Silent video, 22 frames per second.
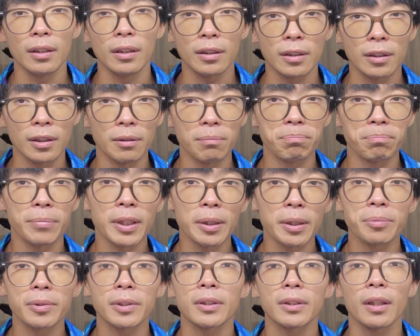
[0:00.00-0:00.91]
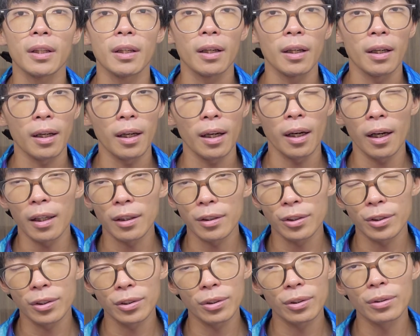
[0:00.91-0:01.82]
The beeps are
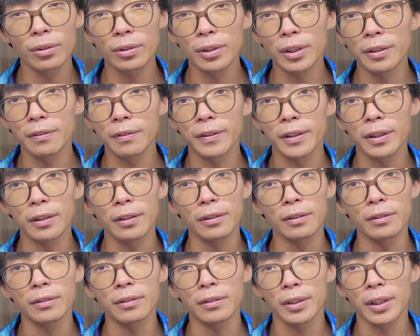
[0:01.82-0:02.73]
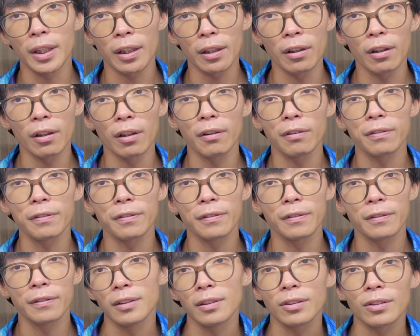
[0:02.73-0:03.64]
so difficult to take off.
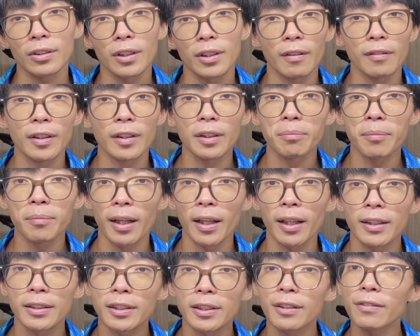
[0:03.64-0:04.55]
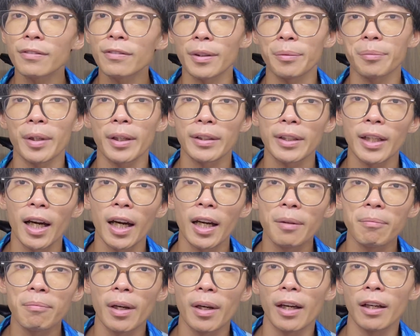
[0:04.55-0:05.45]
So I learned my lesson from that
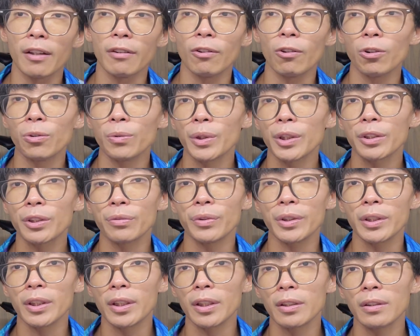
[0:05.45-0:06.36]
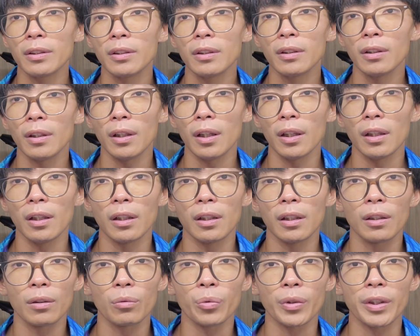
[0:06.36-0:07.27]
time and always ridden
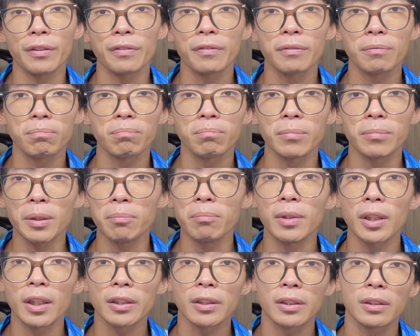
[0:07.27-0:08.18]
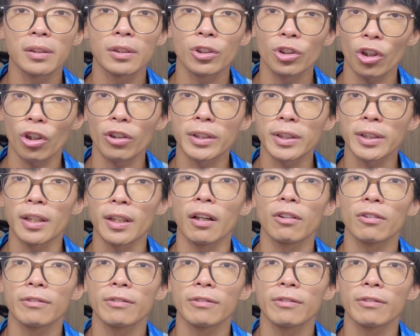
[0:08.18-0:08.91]
with beepless shorts now.